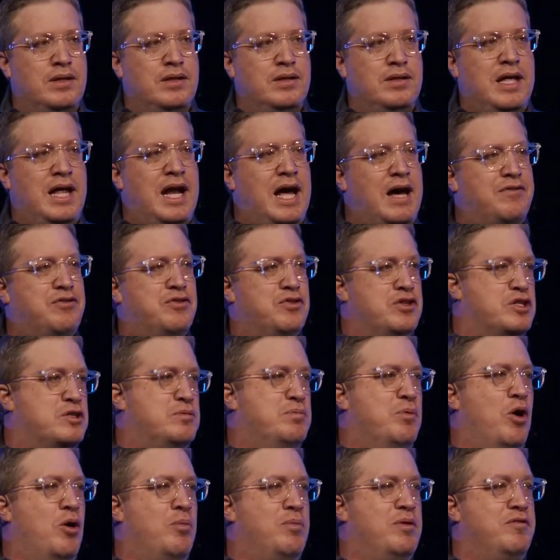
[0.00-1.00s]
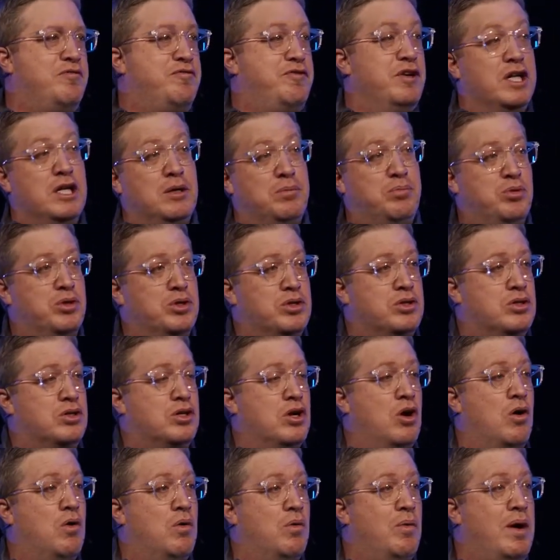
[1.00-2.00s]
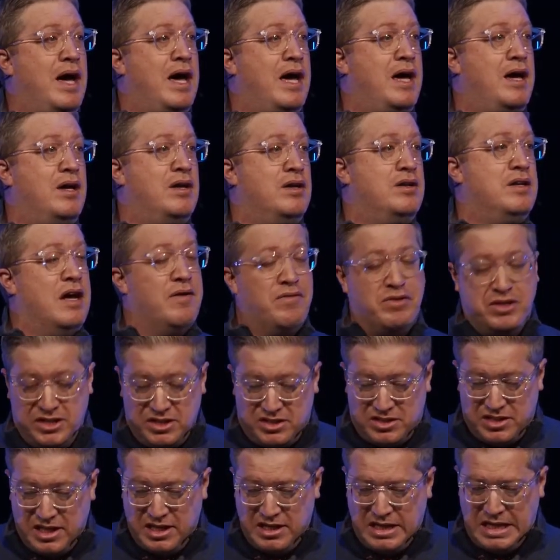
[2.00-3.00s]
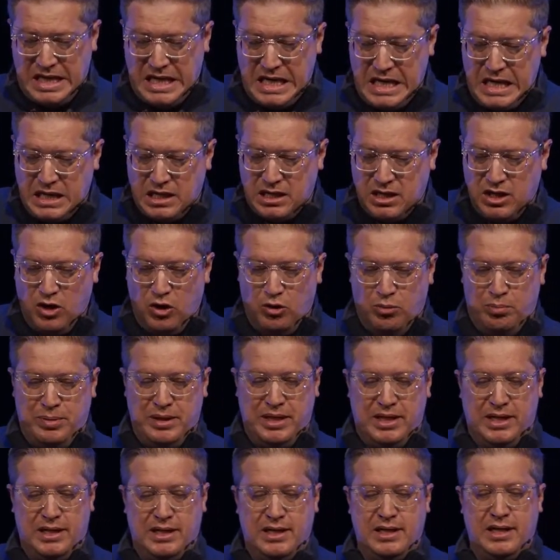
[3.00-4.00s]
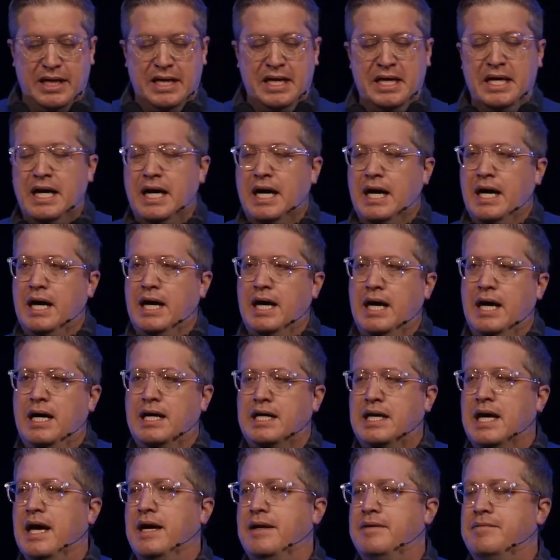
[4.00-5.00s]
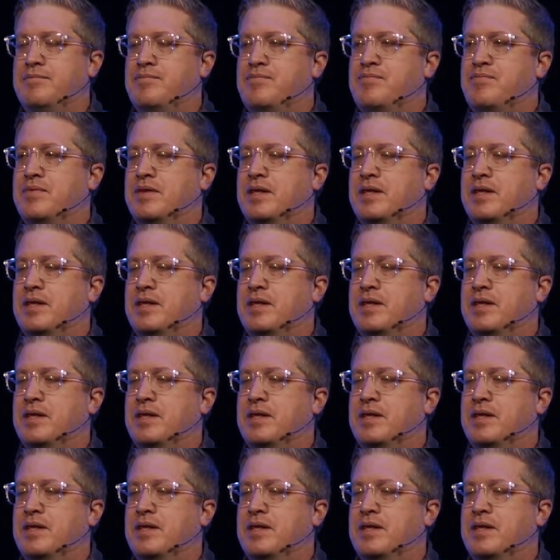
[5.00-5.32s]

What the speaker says: That after this moment, Philip would go away, never to see the Ethiopian again.